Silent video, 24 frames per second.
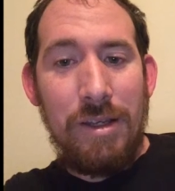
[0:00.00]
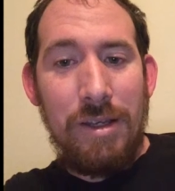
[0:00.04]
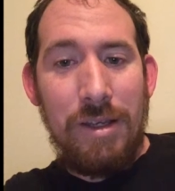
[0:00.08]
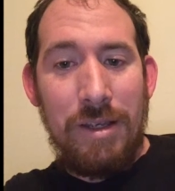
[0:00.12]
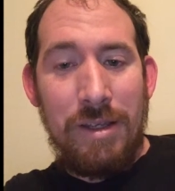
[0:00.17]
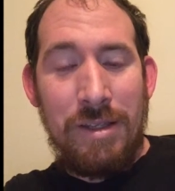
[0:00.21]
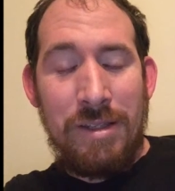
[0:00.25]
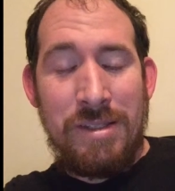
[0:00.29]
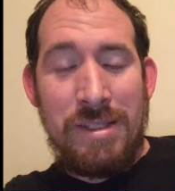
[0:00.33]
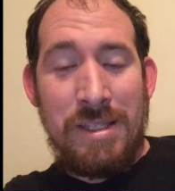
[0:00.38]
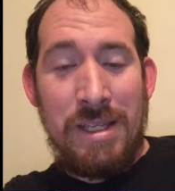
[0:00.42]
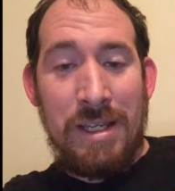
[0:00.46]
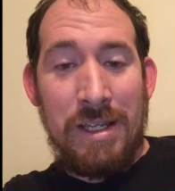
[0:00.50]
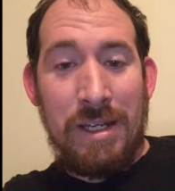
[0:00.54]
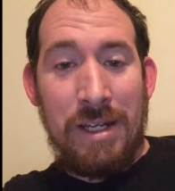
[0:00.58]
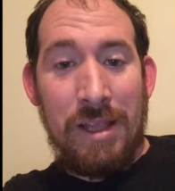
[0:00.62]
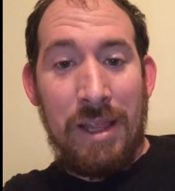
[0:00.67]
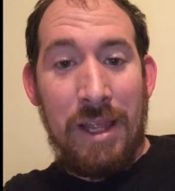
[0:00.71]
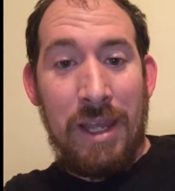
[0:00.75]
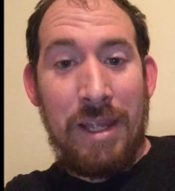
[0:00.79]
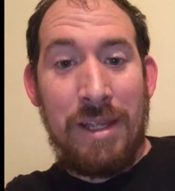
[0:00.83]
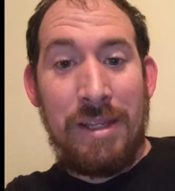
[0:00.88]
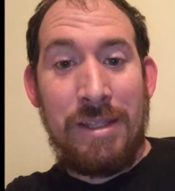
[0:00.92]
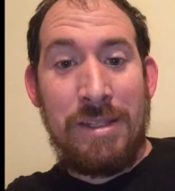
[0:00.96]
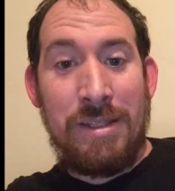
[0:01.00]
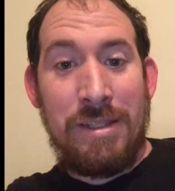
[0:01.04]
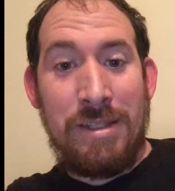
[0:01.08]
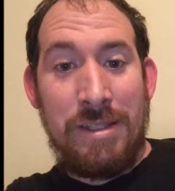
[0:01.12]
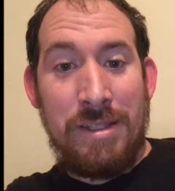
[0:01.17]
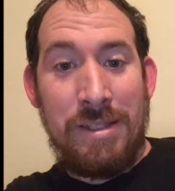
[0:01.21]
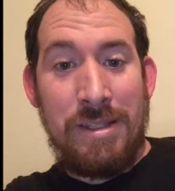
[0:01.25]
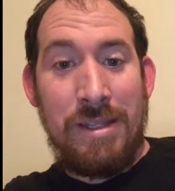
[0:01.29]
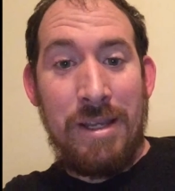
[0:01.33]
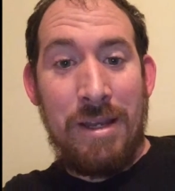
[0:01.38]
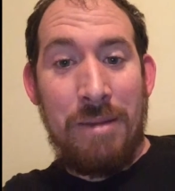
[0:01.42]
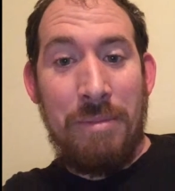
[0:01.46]
it sounded like
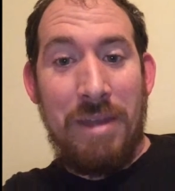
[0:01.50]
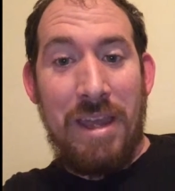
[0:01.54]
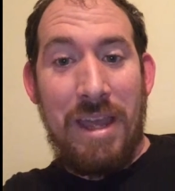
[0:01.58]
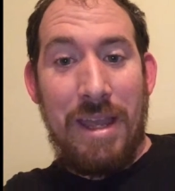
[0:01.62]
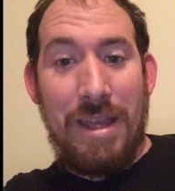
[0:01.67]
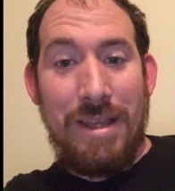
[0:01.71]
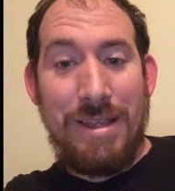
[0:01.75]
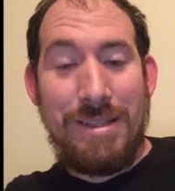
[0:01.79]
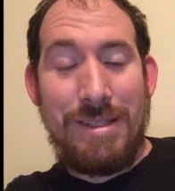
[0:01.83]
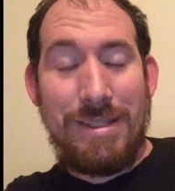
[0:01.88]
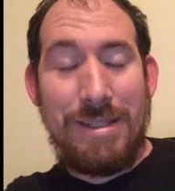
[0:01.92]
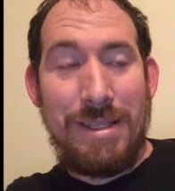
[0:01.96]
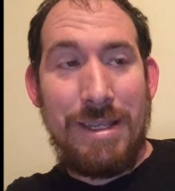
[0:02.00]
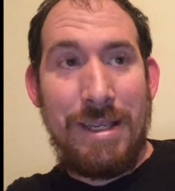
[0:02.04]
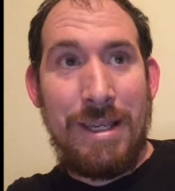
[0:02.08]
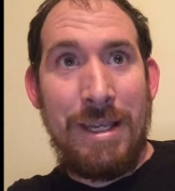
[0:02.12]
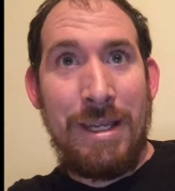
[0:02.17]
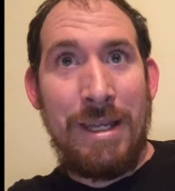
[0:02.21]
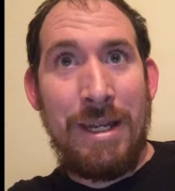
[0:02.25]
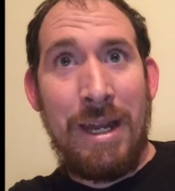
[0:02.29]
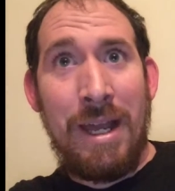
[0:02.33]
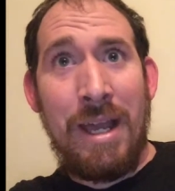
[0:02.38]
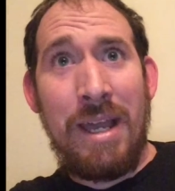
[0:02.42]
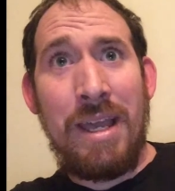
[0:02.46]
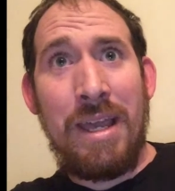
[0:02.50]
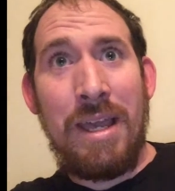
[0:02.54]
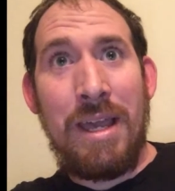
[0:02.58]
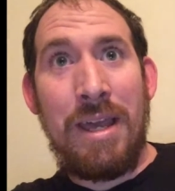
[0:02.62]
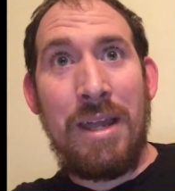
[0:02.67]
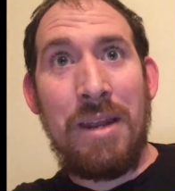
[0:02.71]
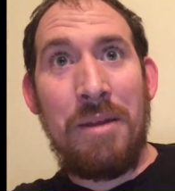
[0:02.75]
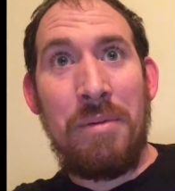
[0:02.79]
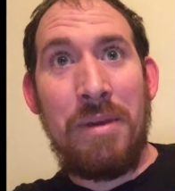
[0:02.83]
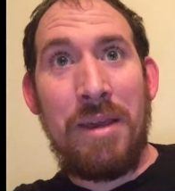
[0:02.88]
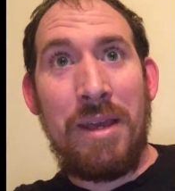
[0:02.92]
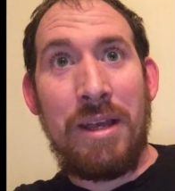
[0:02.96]
dumbass. And I
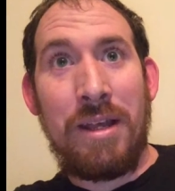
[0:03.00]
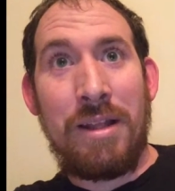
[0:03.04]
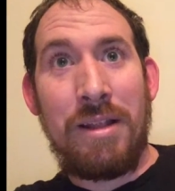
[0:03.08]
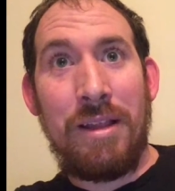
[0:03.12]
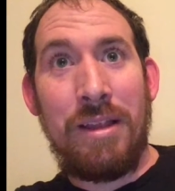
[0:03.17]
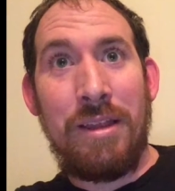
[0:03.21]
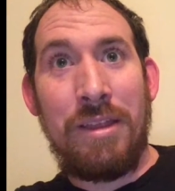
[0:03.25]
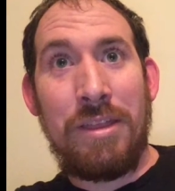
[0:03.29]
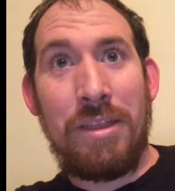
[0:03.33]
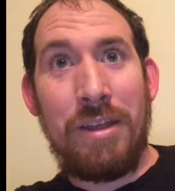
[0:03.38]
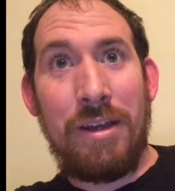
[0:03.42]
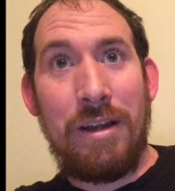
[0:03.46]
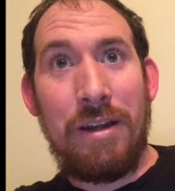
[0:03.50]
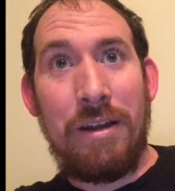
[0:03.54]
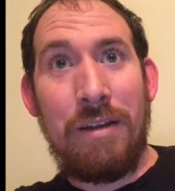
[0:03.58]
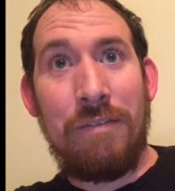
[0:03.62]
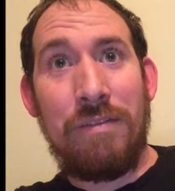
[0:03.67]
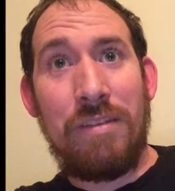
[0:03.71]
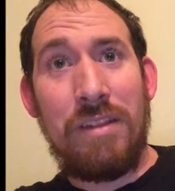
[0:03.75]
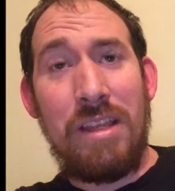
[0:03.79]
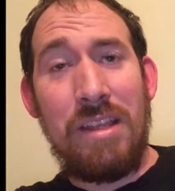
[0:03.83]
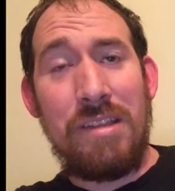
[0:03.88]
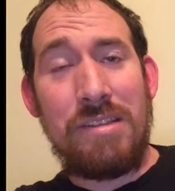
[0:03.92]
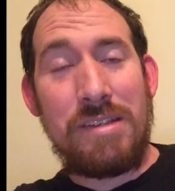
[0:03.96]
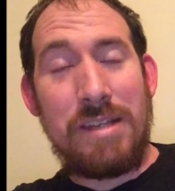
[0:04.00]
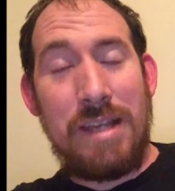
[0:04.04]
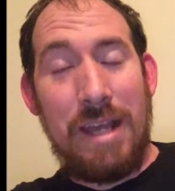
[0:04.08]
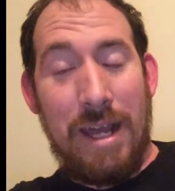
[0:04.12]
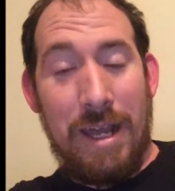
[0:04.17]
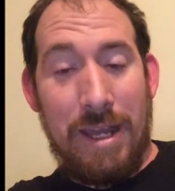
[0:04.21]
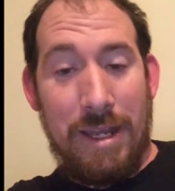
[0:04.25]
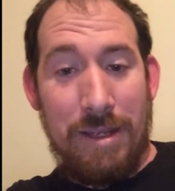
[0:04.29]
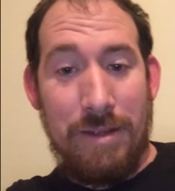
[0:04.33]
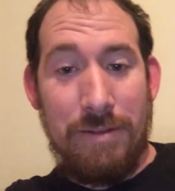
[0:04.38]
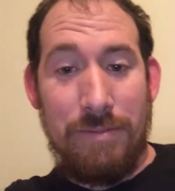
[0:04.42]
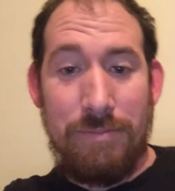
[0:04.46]
automatically thought of this
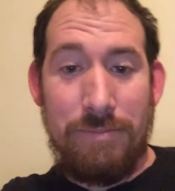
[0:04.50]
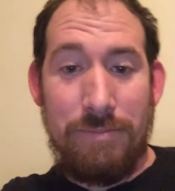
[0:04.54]
guy.